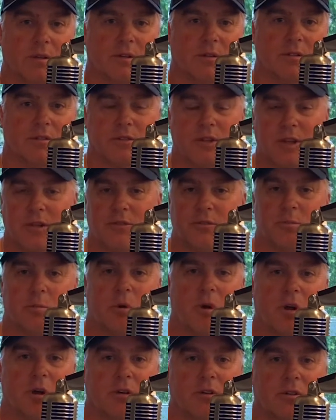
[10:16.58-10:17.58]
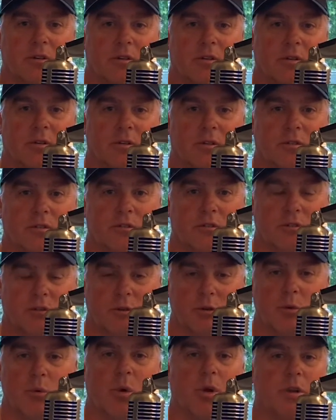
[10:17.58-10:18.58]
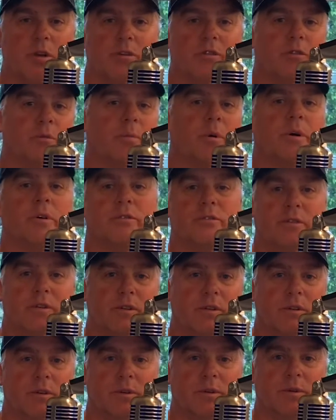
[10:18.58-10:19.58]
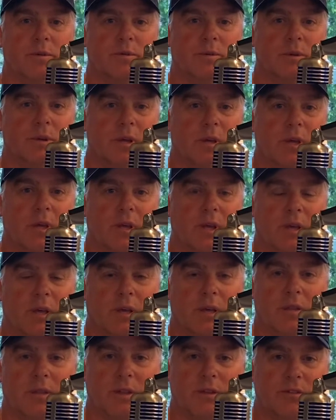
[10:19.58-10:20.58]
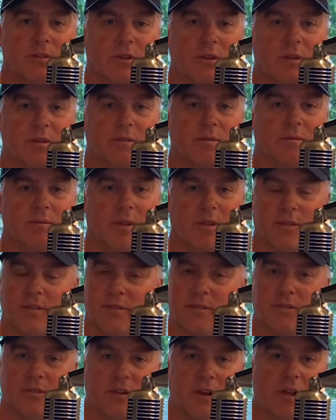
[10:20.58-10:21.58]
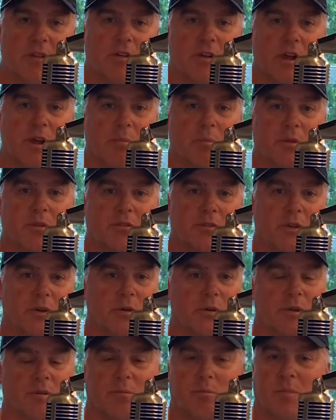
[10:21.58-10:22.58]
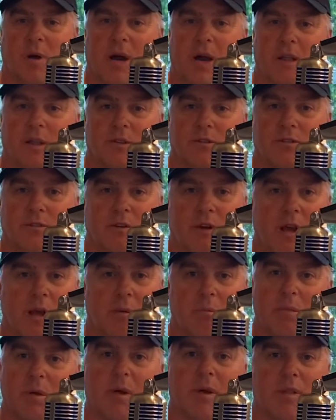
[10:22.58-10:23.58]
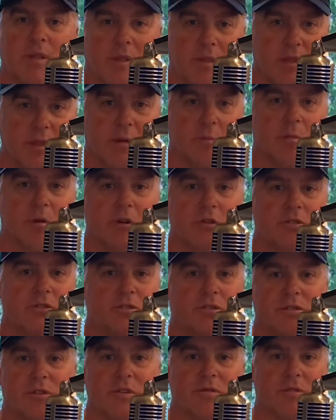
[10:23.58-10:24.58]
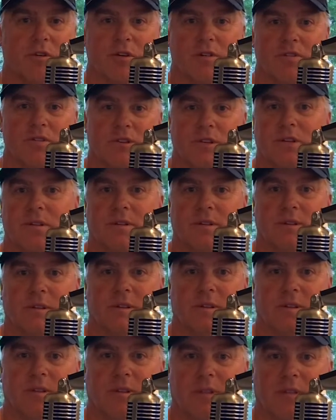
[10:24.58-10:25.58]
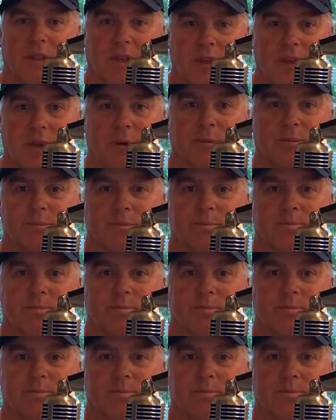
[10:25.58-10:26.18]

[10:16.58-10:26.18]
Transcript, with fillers: Stay smart, do what you're supposed to do, and that's it. And this is another episode of Pile of Scrap, the emergency version. Thank you.